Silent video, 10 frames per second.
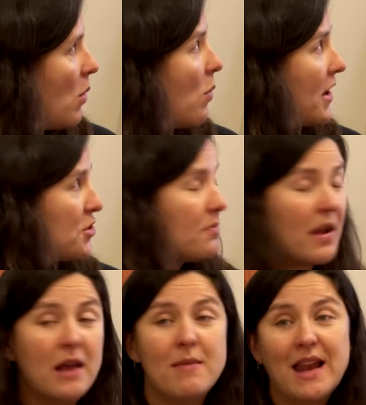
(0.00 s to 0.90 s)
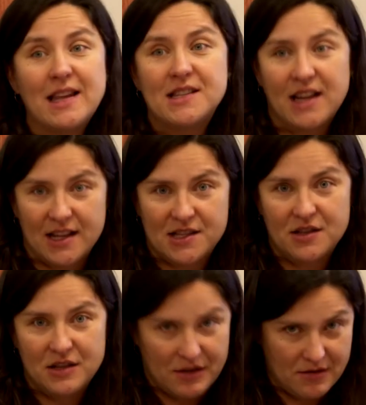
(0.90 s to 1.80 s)
Which, in many states,
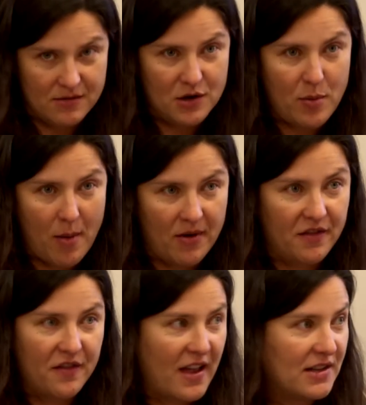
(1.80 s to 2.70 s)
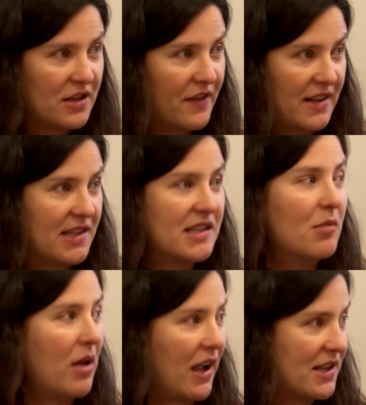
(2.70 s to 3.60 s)
the Department of Defense is the
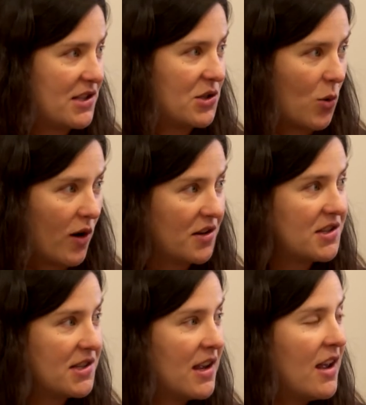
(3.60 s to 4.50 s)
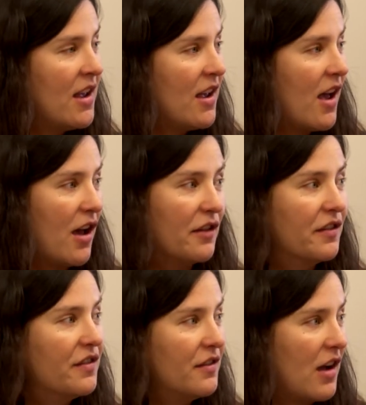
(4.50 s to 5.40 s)
biggest source of,
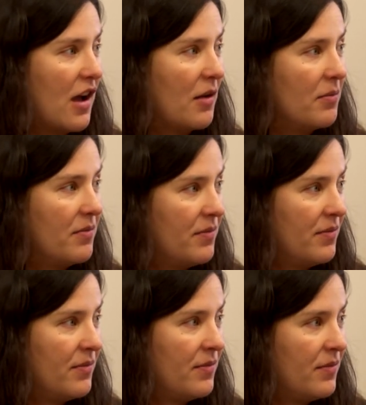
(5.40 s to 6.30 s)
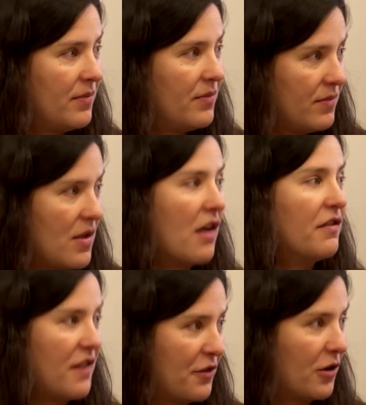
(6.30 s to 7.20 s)
um,
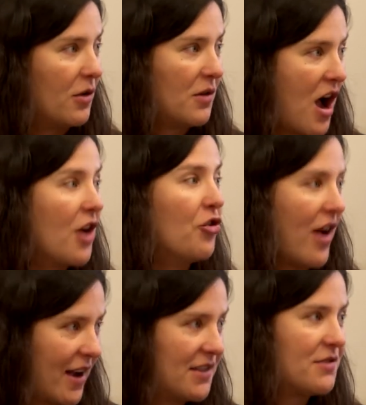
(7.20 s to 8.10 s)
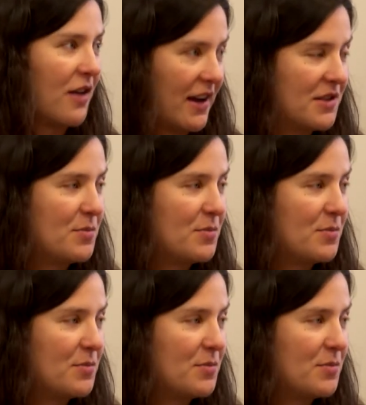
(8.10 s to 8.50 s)
of federal contracts, right,